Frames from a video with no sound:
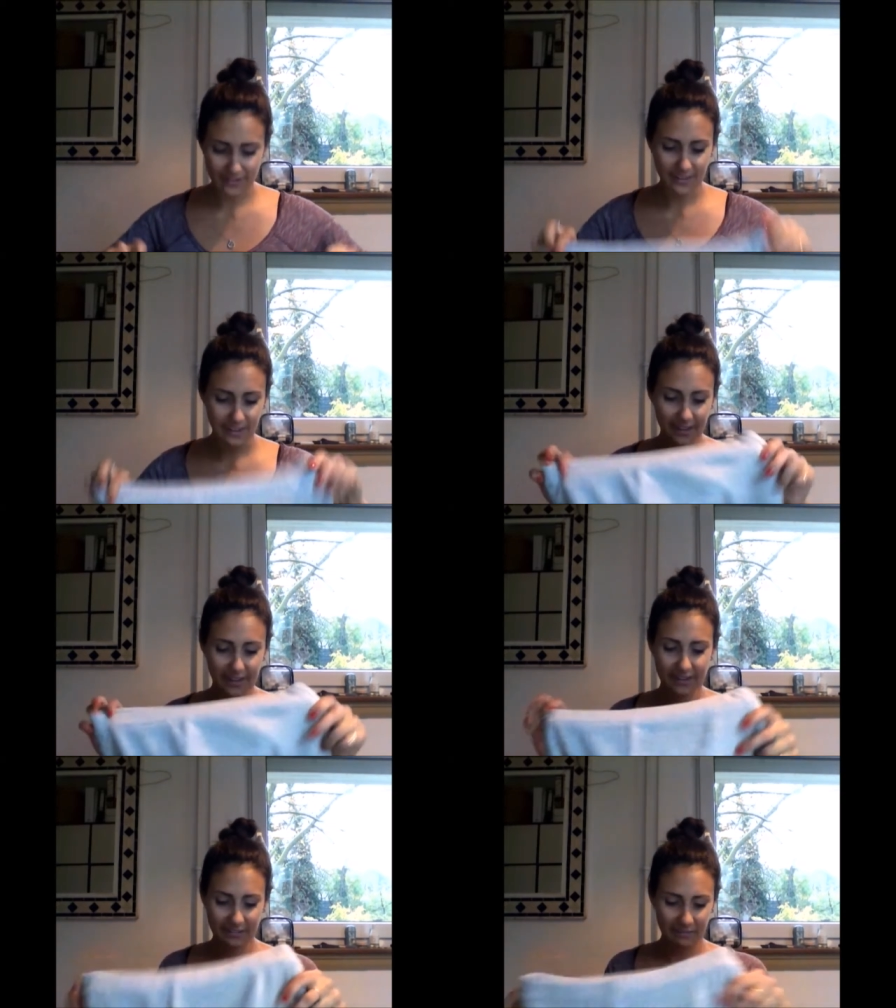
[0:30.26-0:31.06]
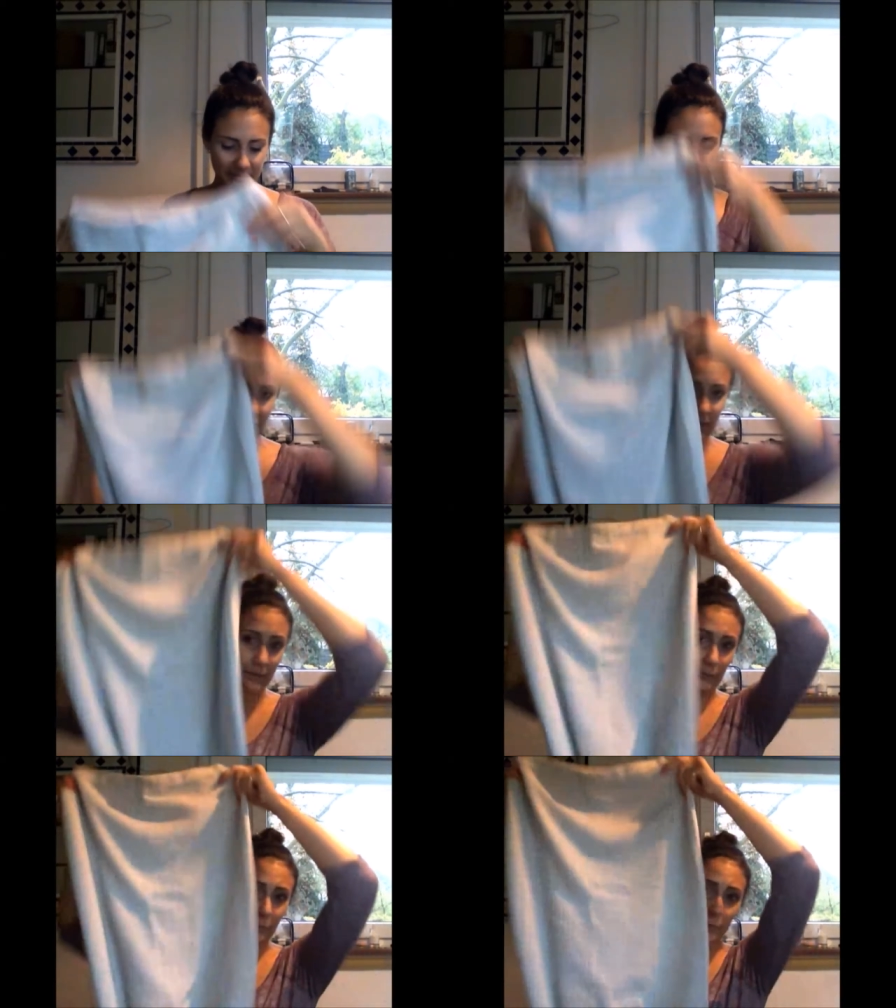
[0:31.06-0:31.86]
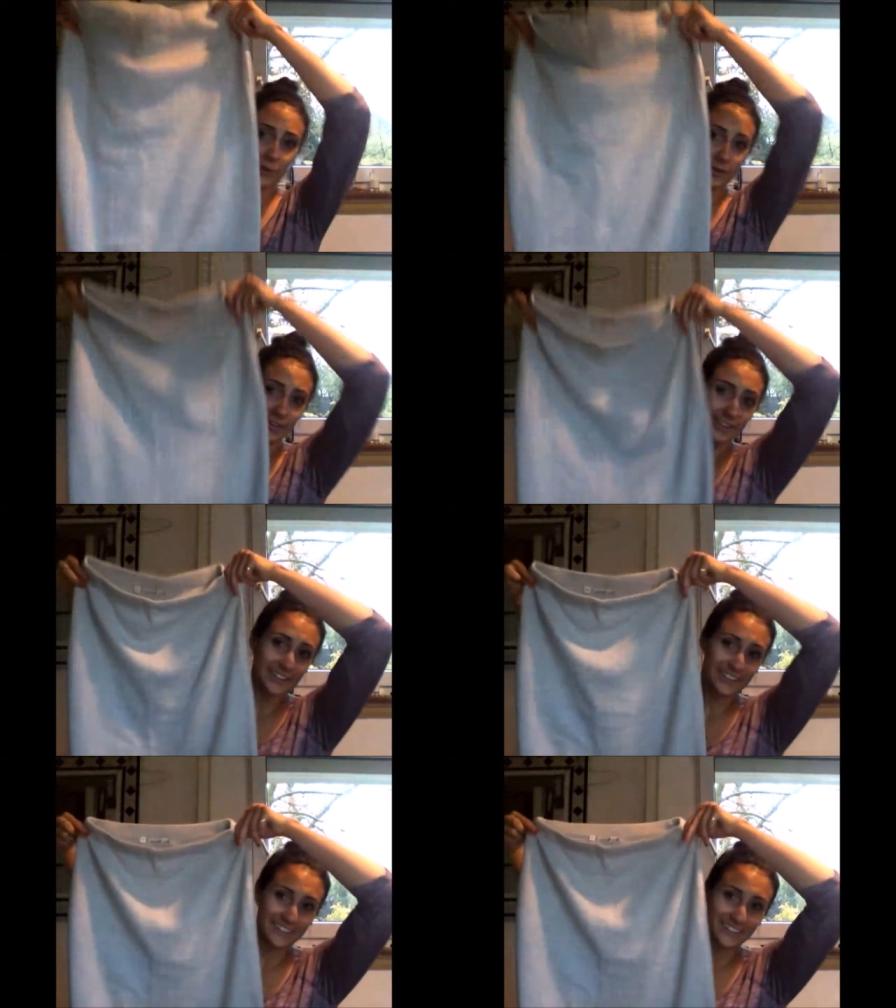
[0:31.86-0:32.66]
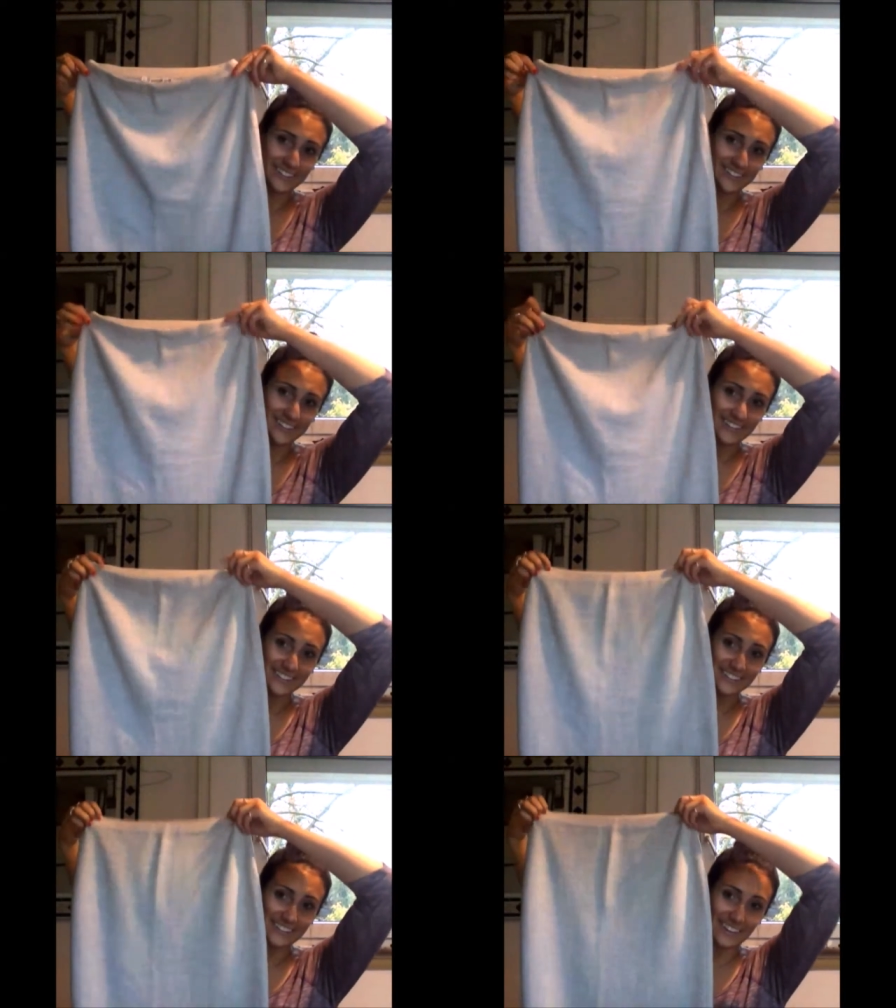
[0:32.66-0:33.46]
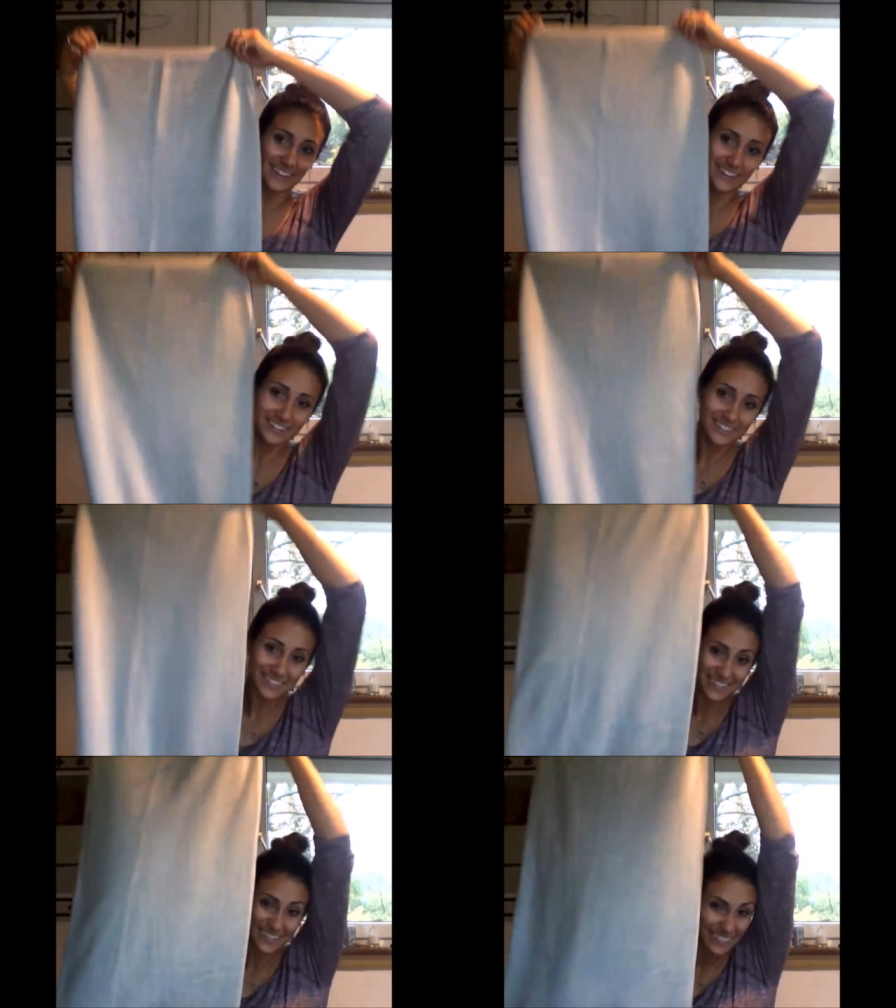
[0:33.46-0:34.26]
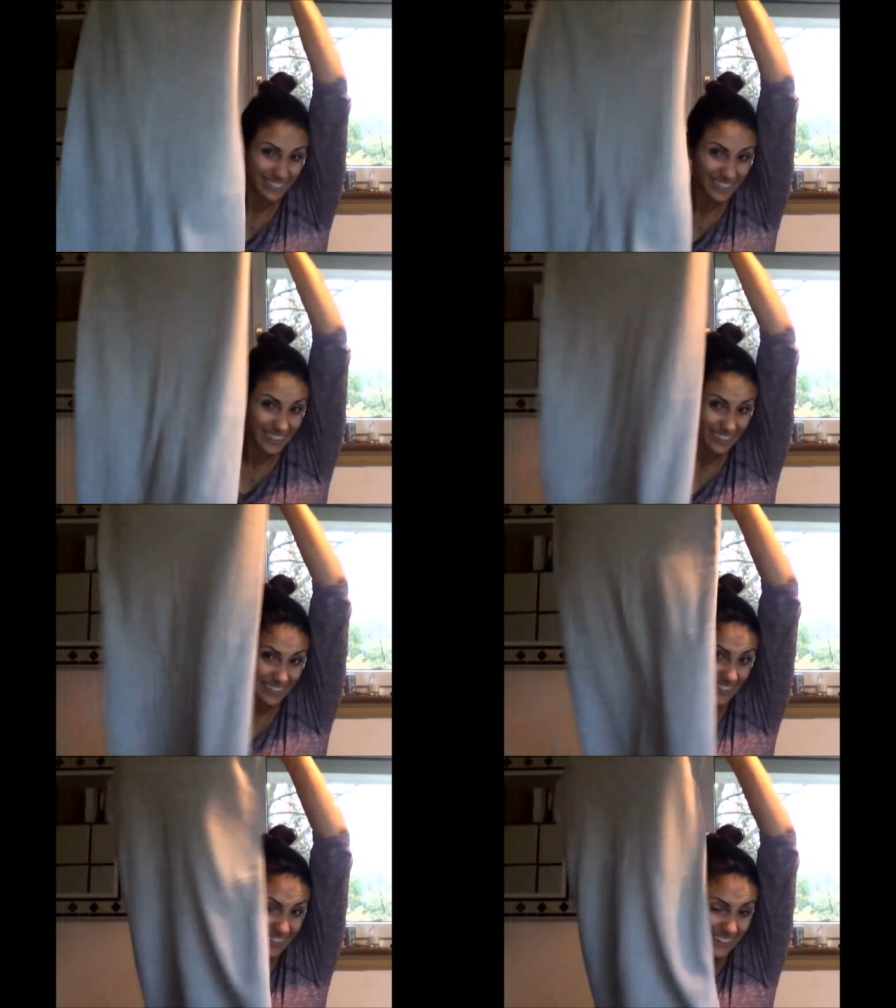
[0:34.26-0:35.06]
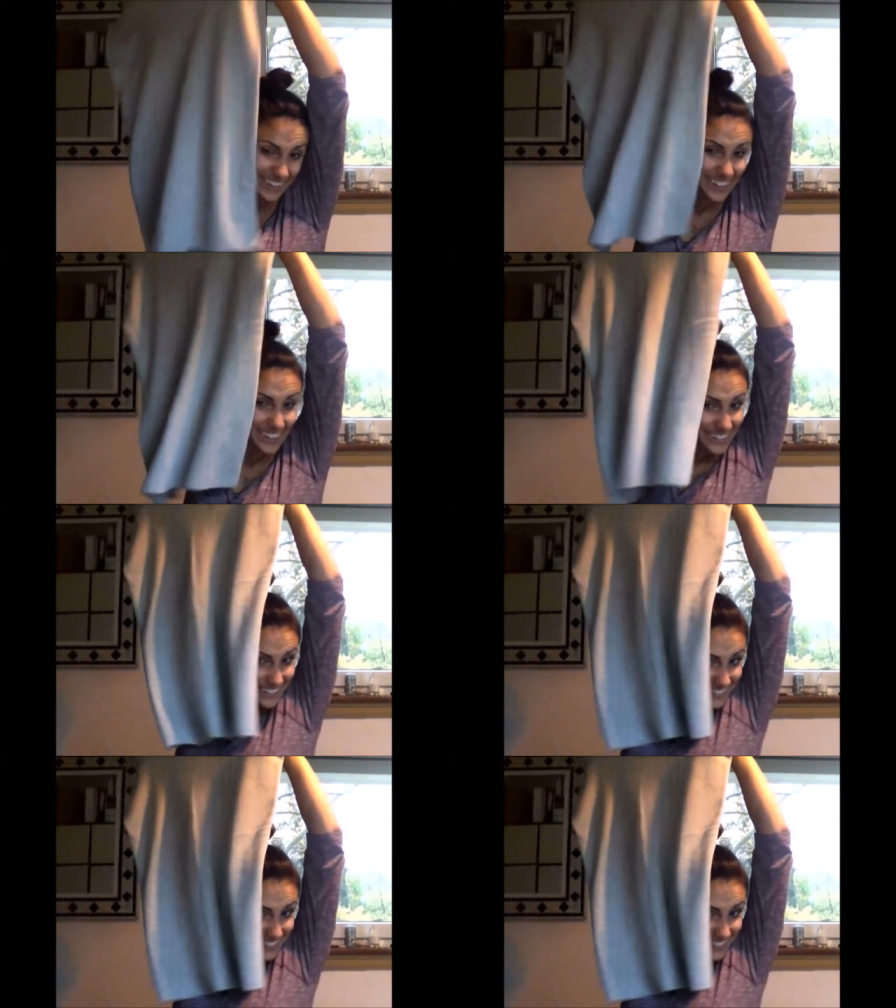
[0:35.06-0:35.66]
this, like, wool skirt, really long skirt.